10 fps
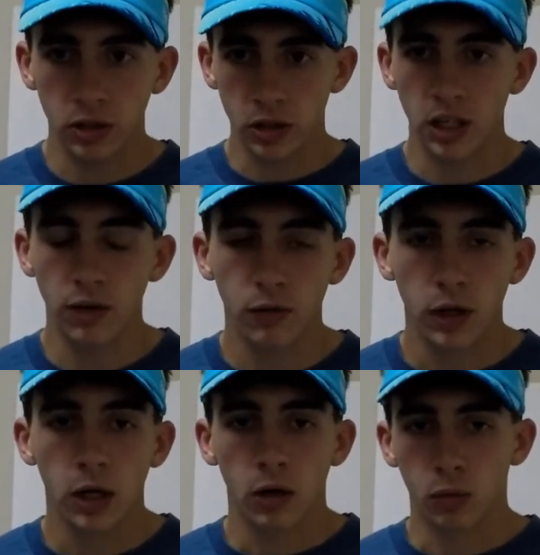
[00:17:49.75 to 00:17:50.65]
give
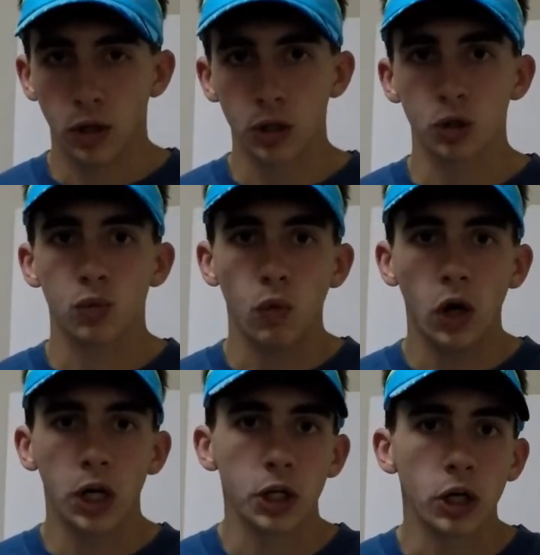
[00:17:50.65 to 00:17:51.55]
runners
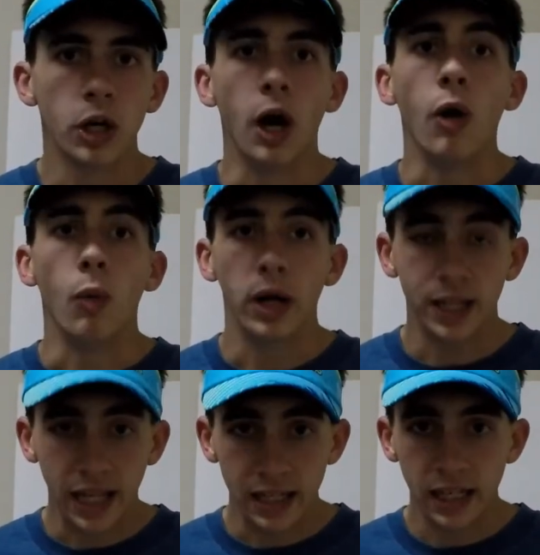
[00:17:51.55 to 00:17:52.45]
water
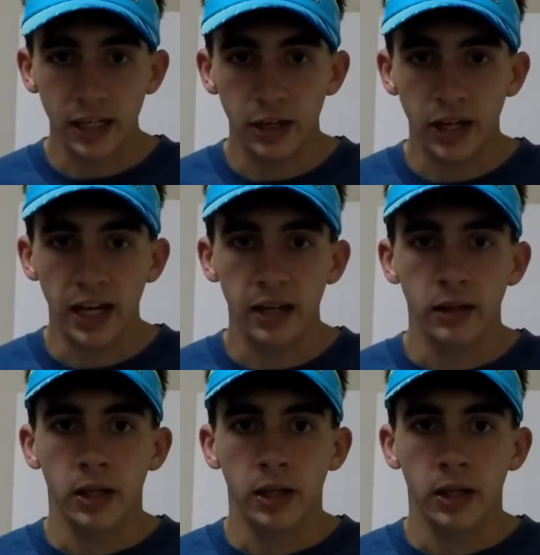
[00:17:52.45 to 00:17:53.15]
when they needed it.